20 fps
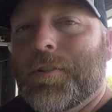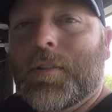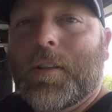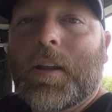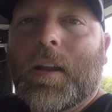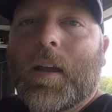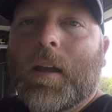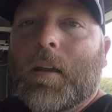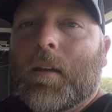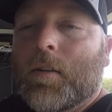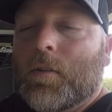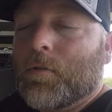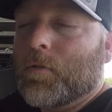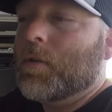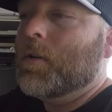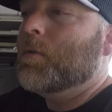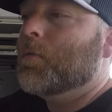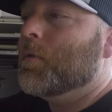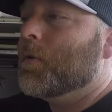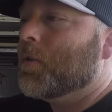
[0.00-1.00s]
that I
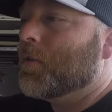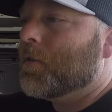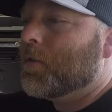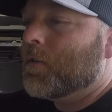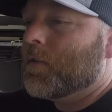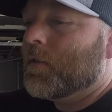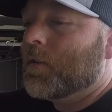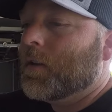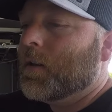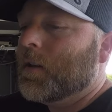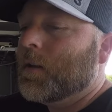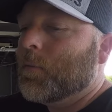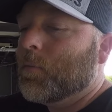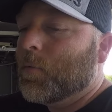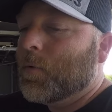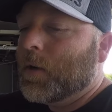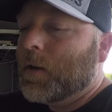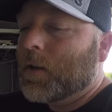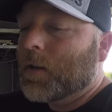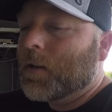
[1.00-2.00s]
agree with him
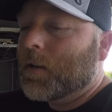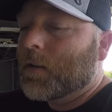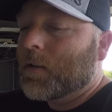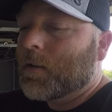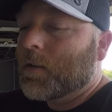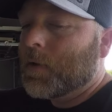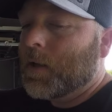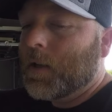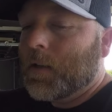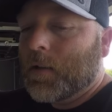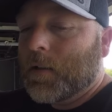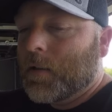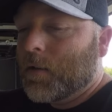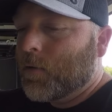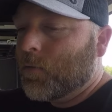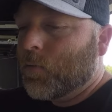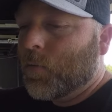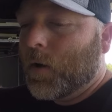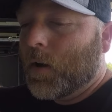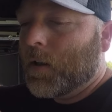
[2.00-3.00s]
winning. It
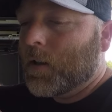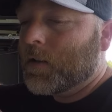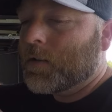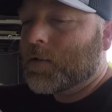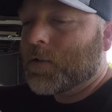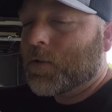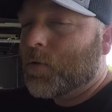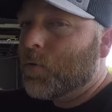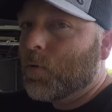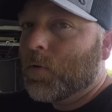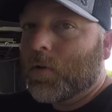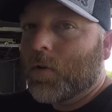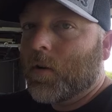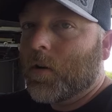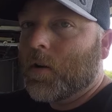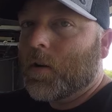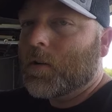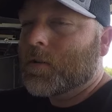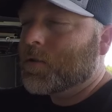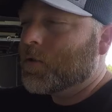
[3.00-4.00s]
While it's a cool
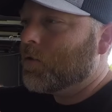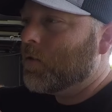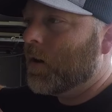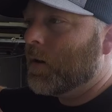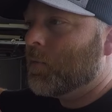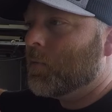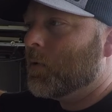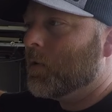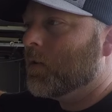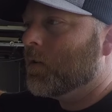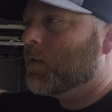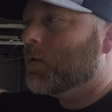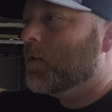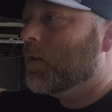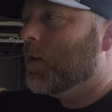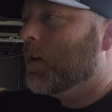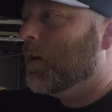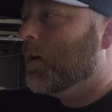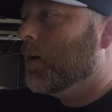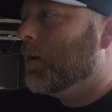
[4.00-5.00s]
car, it's a great
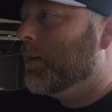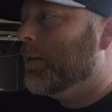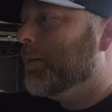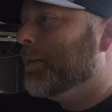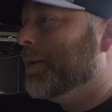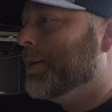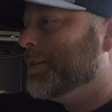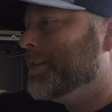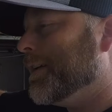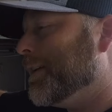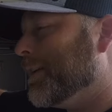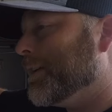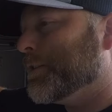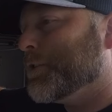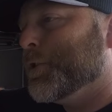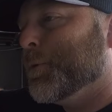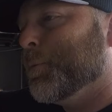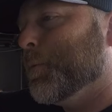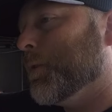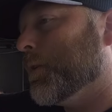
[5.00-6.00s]
build, it's not like
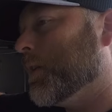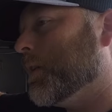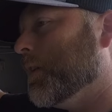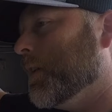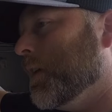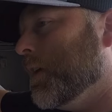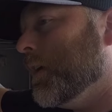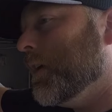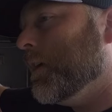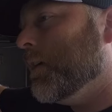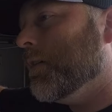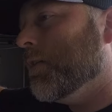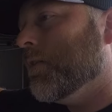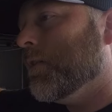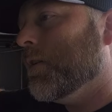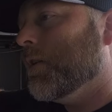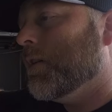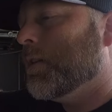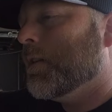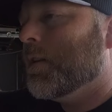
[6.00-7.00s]
super clean
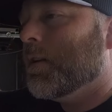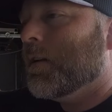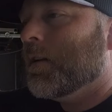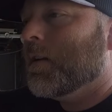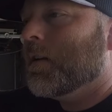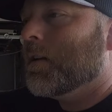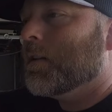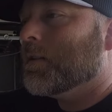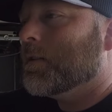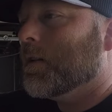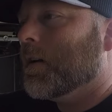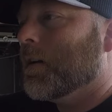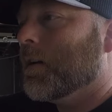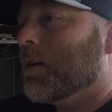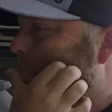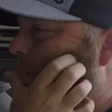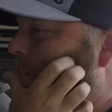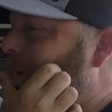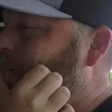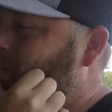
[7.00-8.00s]
or anything. It's
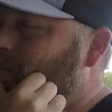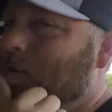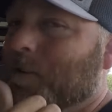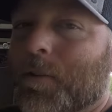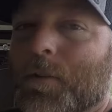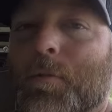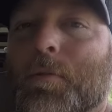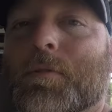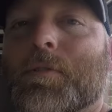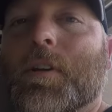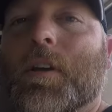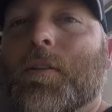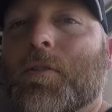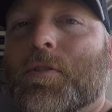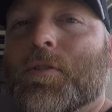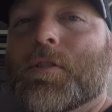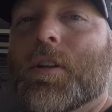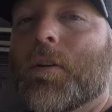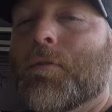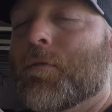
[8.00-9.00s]
like, I don't know, there was
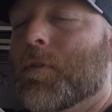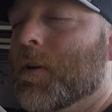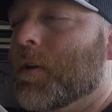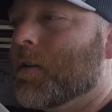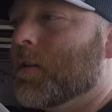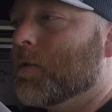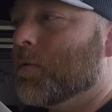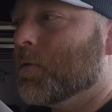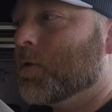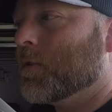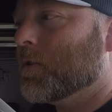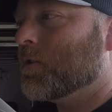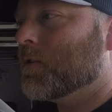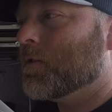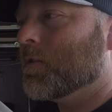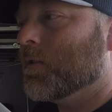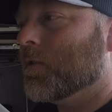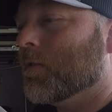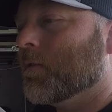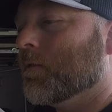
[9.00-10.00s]
other stuff there that
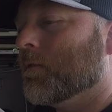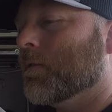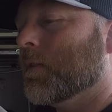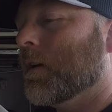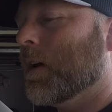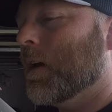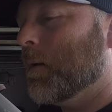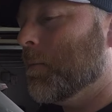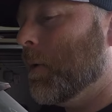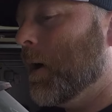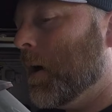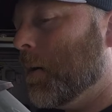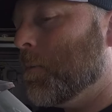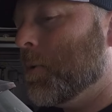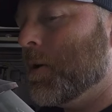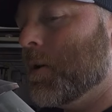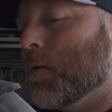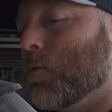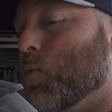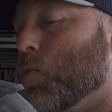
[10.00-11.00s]
was in my
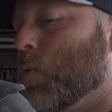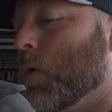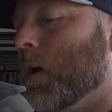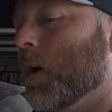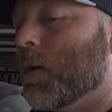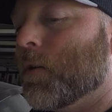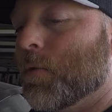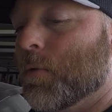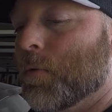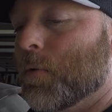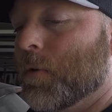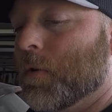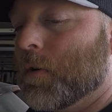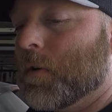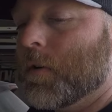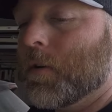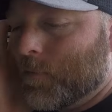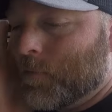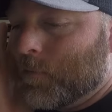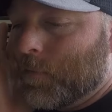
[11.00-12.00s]
opinion, way
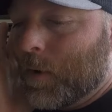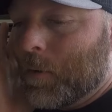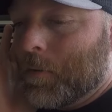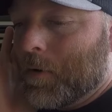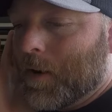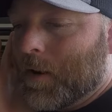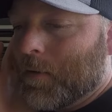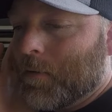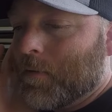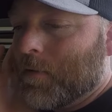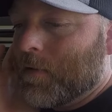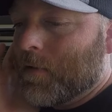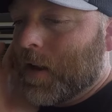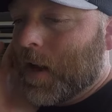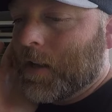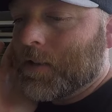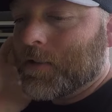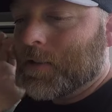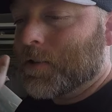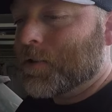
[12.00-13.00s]
cooler. Maybe not
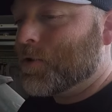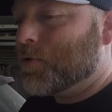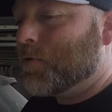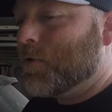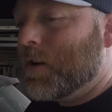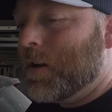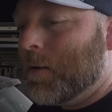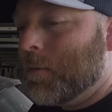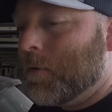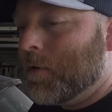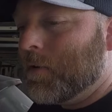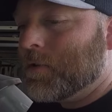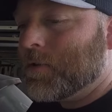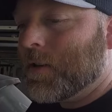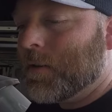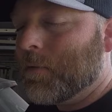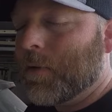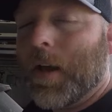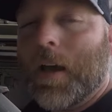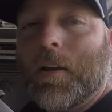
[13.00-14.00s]
as extreme or
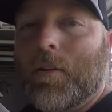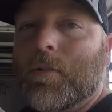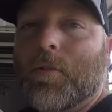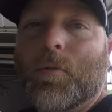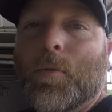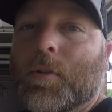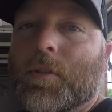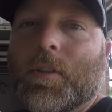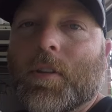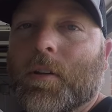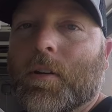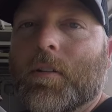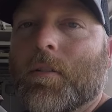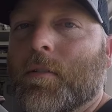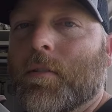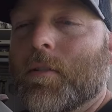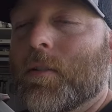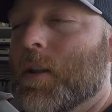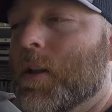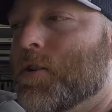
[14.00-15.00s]
something. I don't know what they
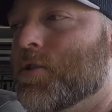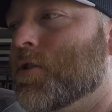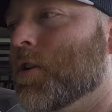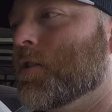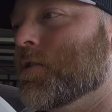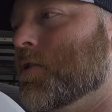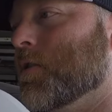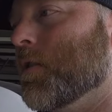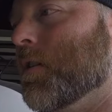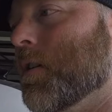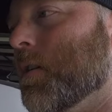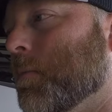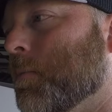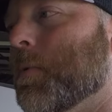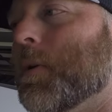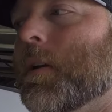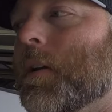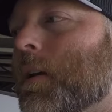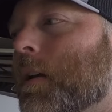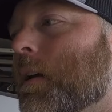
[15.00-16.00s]
they judged it on,
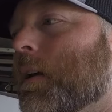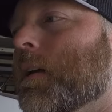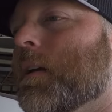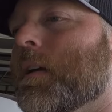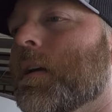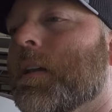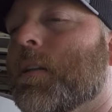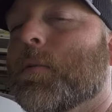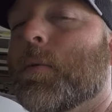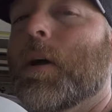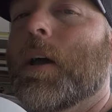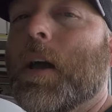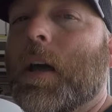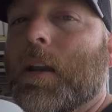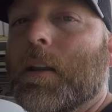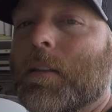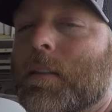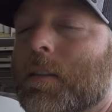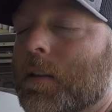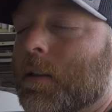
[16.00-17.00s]
but either way,
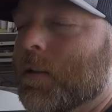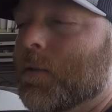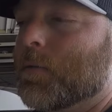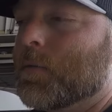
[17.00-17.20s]
I didn't think it